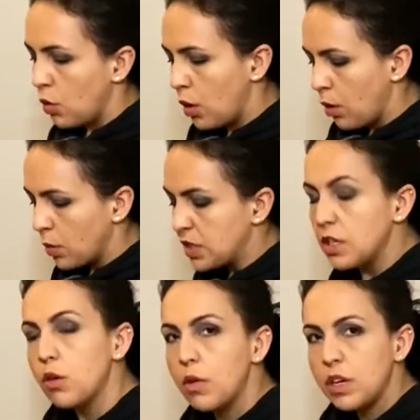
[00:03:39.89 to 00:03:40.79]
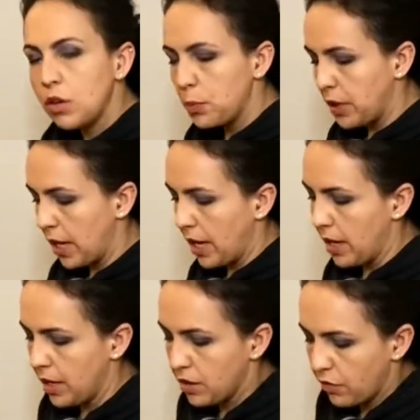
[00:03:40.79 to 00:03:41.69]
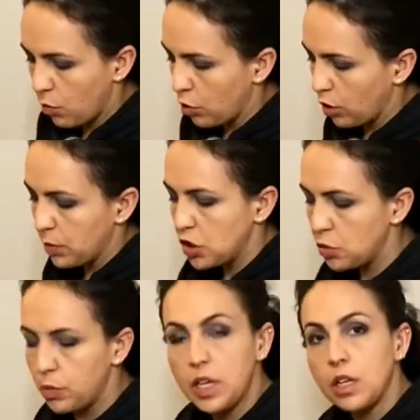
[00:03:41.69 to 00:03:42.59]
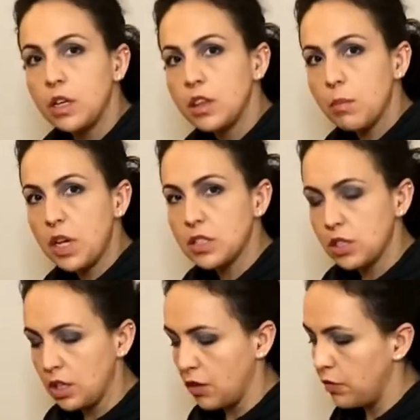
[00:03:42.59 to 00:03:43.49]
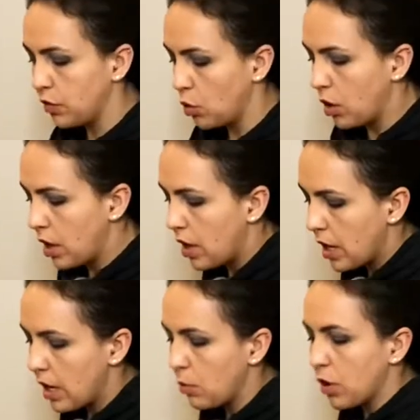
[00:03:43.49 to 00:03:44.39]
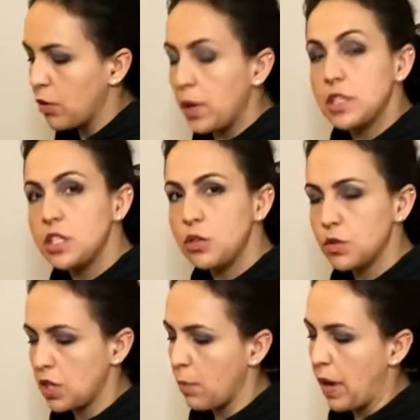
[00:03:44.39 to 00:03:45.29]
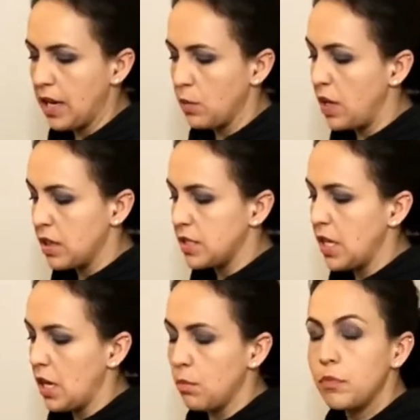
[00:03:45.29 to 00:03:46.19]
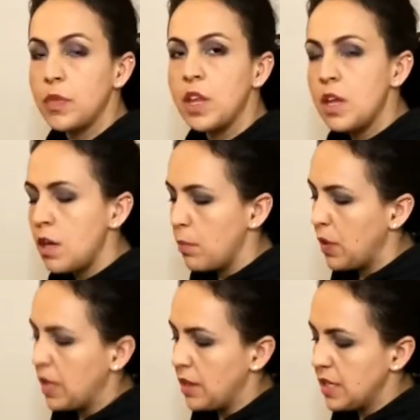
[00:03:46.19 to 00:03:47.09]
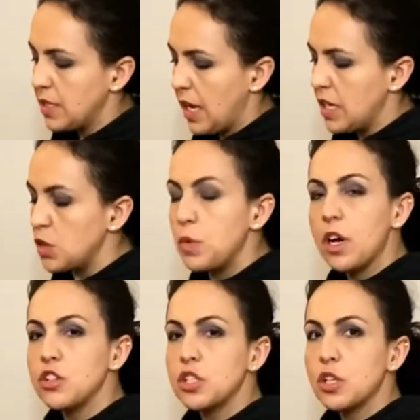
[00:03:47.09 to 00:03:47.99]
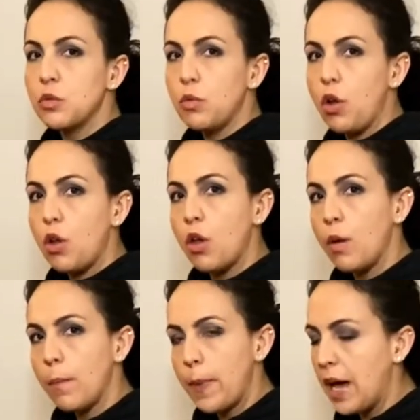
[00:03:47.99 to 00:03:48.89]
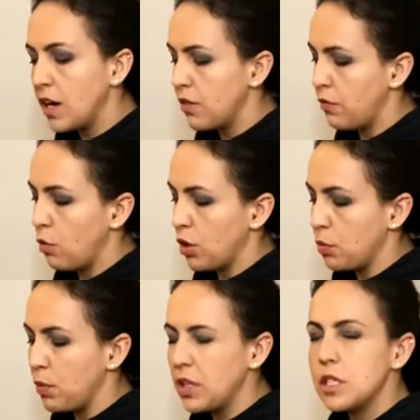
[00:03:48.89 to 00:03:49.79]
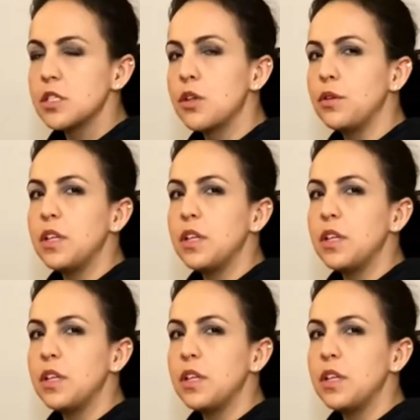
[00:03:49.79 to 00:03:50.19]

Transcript: We're still going to apply the foam roller between the muscle and the floor, and we're going to use our body weight the same. But in this case, we are just going to roll back and forth really slowly.